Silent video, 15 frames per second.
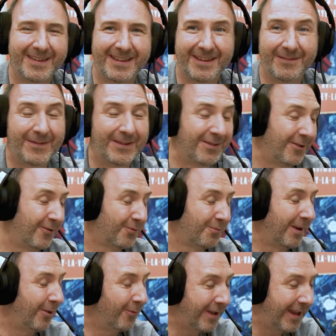if it, there's
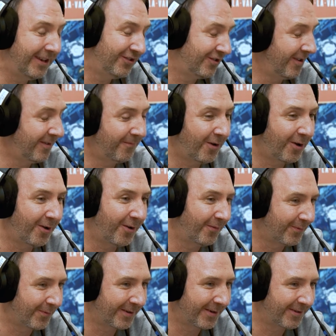relocation
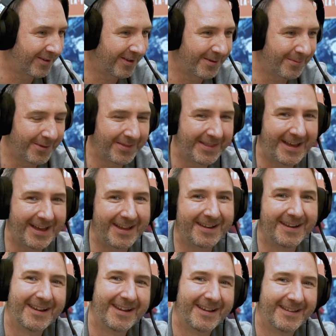involved, we're going to talk about that.